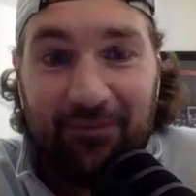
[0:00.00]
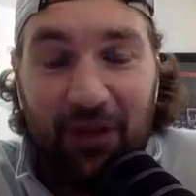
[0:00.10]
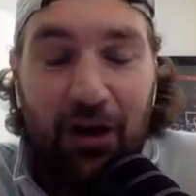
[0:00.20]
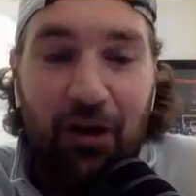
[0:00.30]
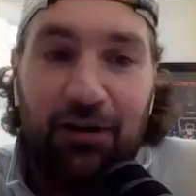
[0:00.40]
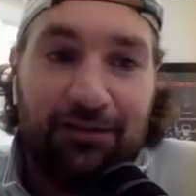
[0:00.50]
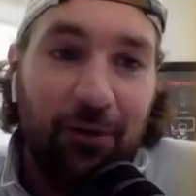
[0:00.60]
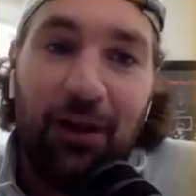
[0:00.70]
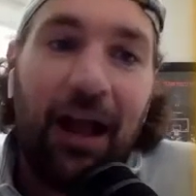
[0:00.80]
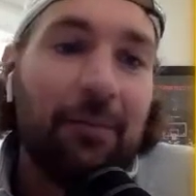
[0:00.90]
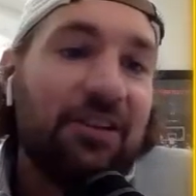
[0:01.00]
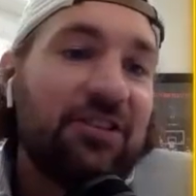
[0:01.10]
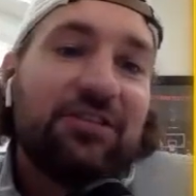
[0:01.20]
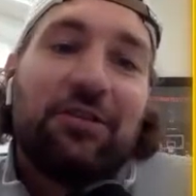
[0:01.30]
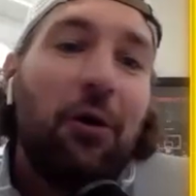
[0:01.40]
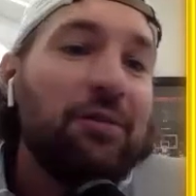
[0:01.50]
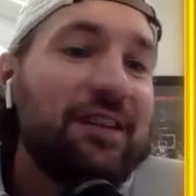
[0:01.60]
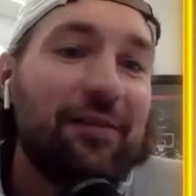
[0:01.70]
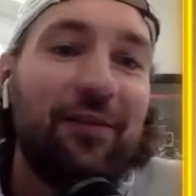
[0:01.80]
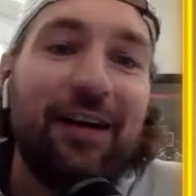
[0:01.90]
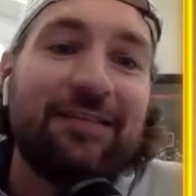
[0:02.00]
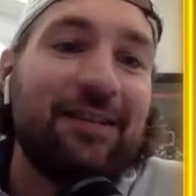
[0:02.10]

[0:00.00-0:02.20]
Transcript: Oh, well, I mean, it's just, you always got to find